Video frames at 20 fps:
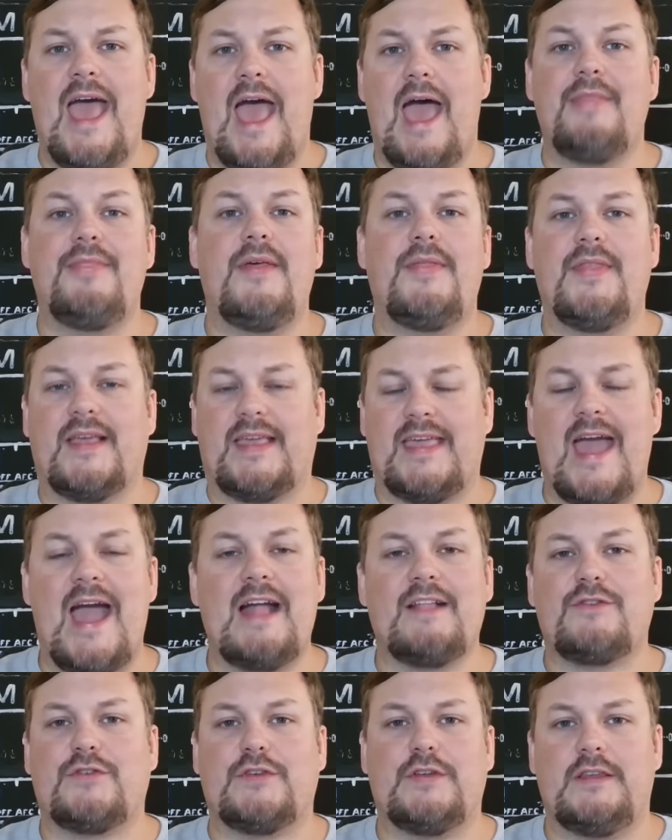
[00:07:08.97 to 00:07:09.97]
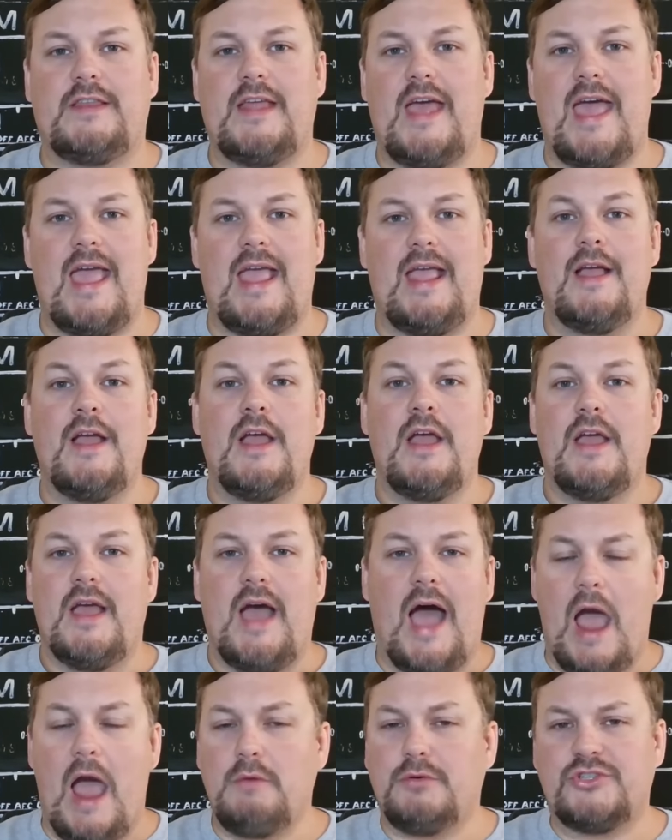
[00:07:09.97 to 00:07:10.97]
And then the catch today,
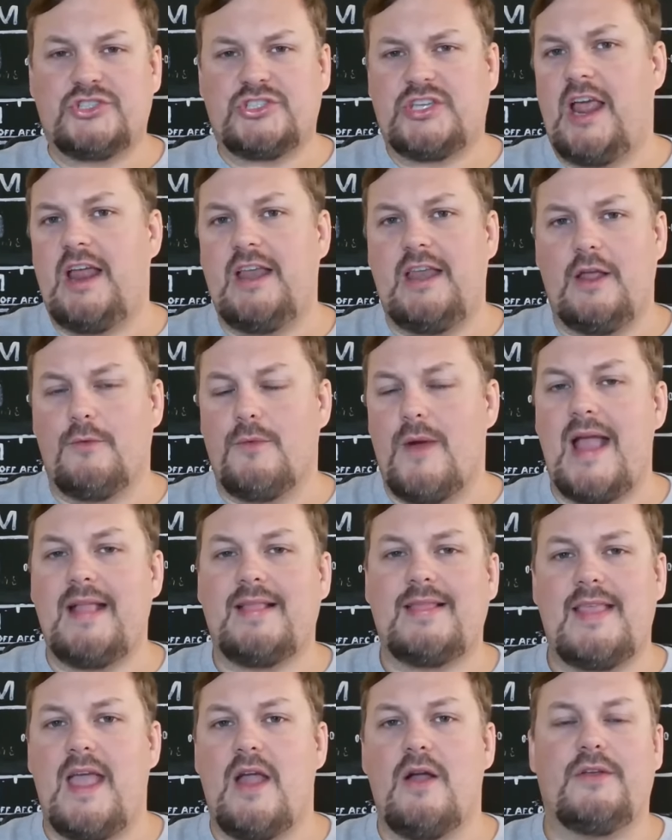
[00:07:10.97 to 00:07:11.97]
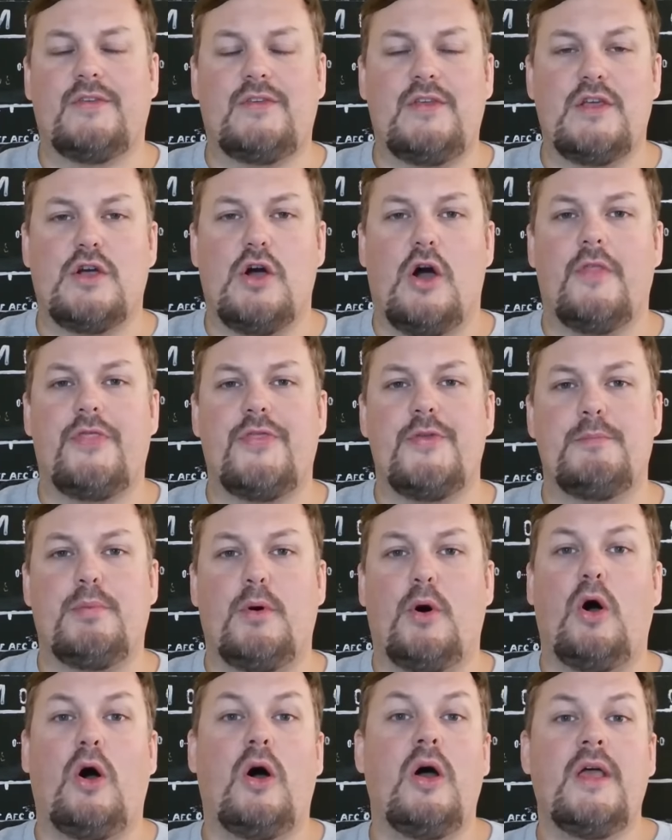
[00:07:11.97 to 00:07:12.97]
I was standing right there as he caught the
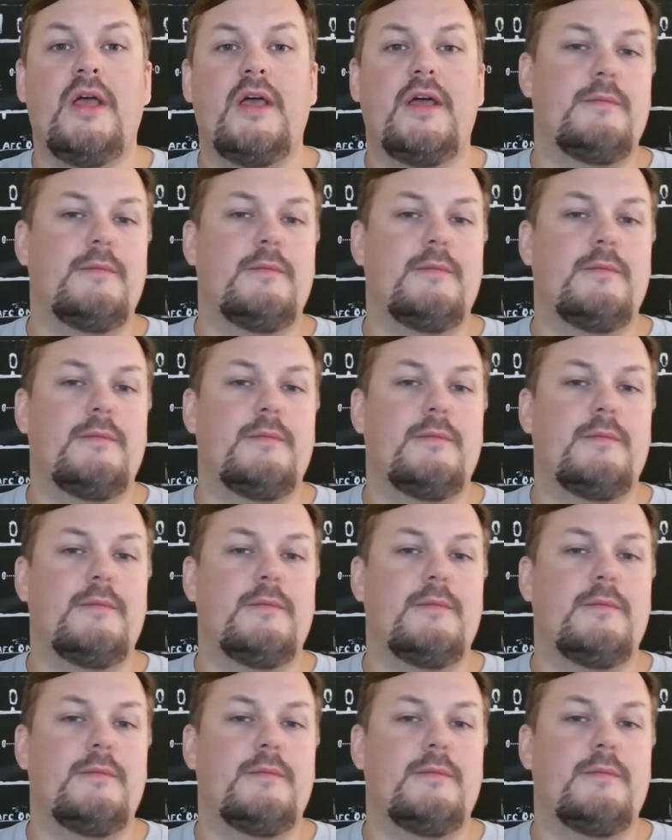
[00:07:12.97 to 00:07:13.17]
ball.